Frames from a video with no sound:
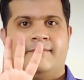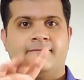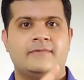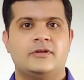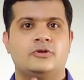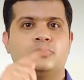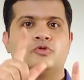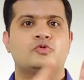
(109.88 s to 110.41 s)

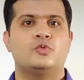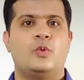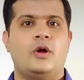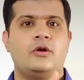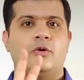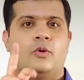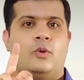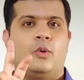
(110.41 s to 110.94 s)
It has been
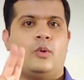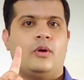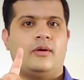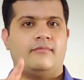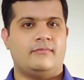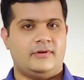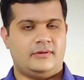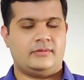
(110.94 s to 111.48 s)
extended by
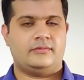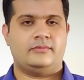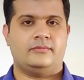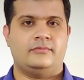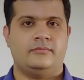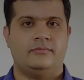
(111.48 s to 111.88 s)
a month to